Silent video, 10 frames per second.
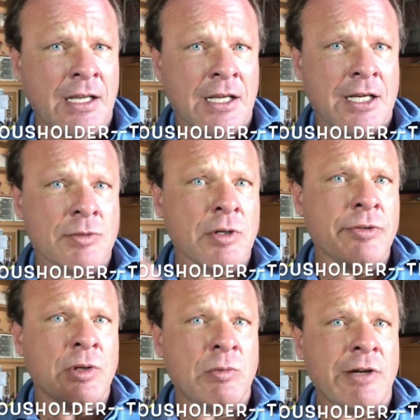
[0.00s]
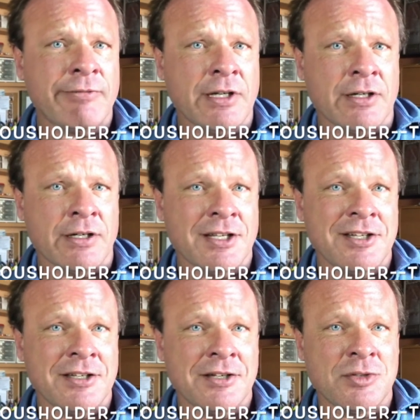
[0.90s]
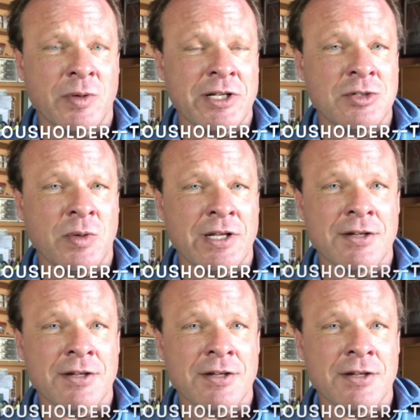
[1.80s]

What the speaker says: Because we're going through a rough year in 2020.